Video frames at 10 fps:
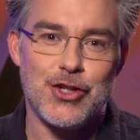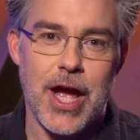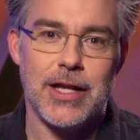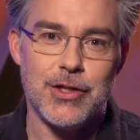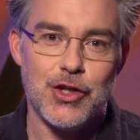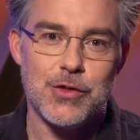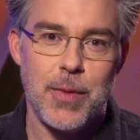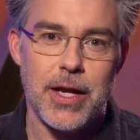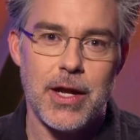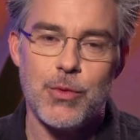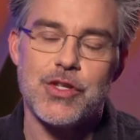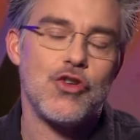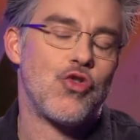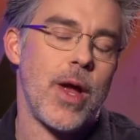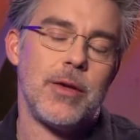challenges. But it was
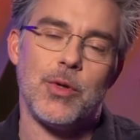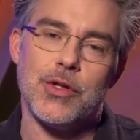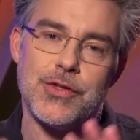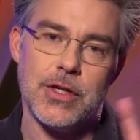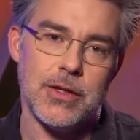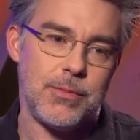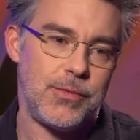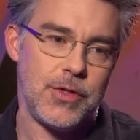incredible to